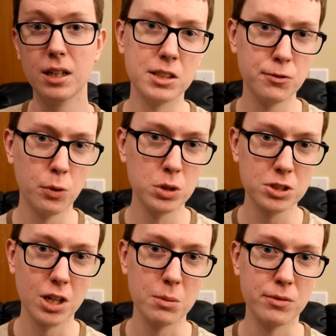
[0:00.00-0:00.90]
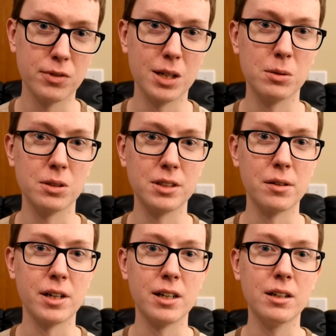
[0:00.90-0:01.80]
This forged carbon fiber, on the
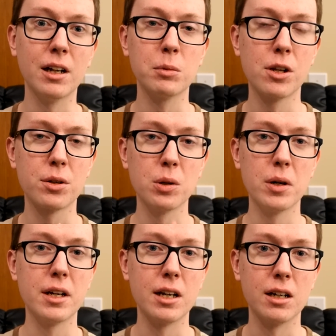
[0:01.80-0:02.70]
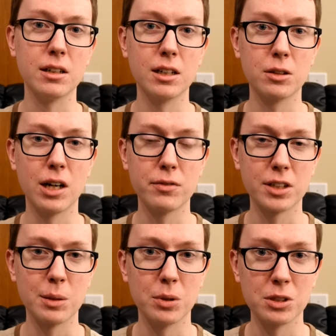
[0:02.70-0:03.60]
other hand, I'm going to throw a, uh, a
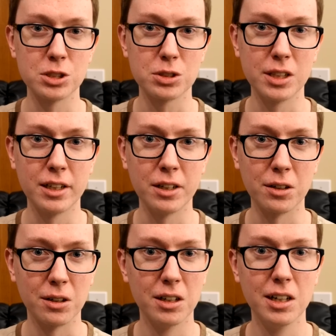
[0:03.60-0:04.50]
graphic up on the screen here.